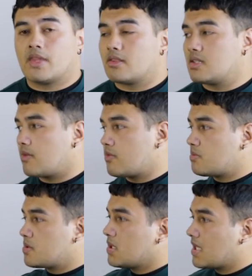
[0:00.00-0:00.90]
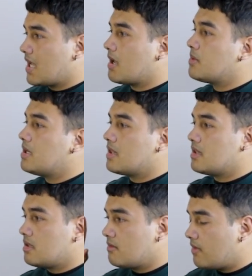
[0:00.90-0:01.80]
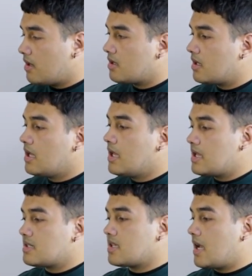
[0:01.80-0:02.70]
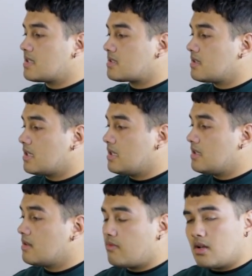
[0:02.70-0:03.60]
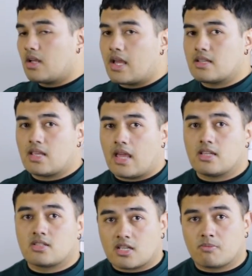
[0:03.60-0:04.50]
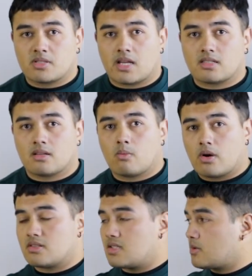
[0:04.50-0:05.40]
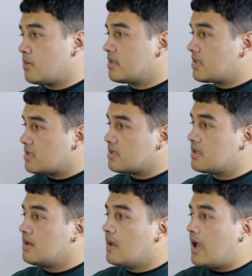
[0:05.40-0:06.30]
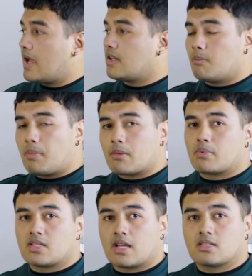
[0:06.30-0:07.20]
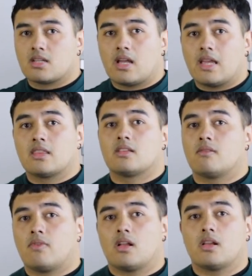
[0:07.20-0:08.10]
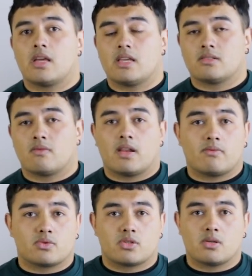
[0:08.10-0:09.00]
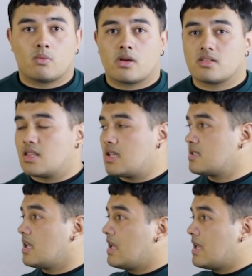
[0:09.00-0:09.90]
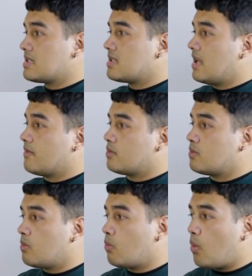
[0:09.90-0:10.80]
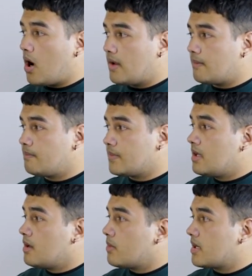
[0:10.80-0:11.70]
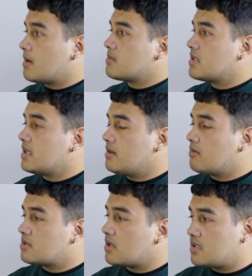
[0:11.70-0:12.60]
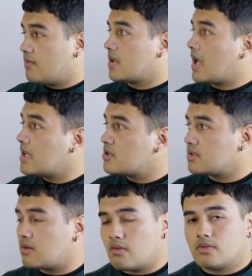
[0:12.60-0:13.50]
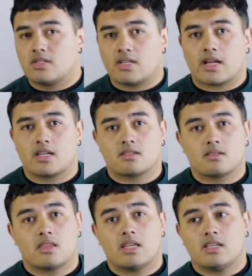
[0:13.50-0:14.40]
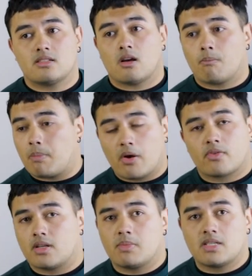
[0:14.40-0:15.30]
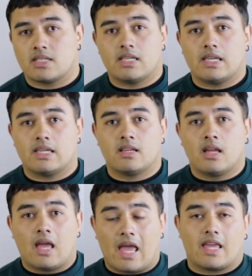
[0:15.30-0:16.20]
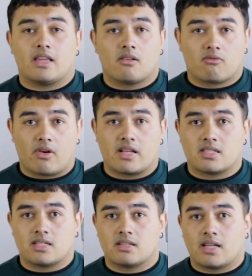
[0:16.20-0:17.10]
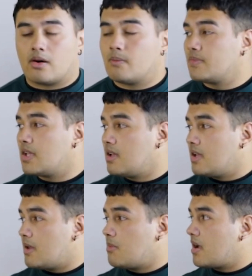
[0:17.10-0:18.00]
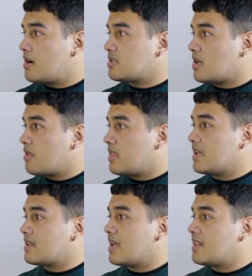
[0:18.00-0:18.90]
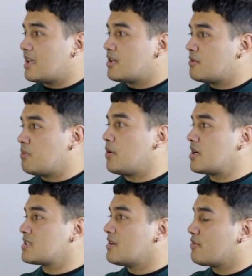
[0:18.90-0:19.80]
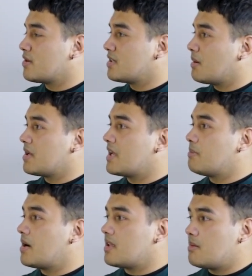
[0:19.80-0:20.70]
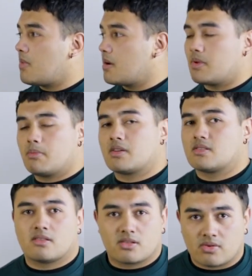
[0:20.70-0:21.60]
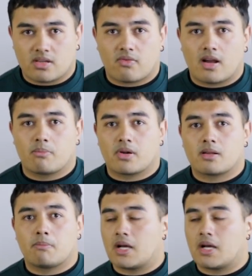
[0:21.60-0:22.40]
Now the difference between the Kemi and the Nivala is that the Nivala has a chest protector whereas this one doesn't, and the back protector in the Nivala is of level 2 whereas this is level 1. When it comes to the certification of the jackets, these are both going to be CE-A rated. Now, in my eyes, I think that they could have passed it for a AA, but it might be because of the stretch fabric.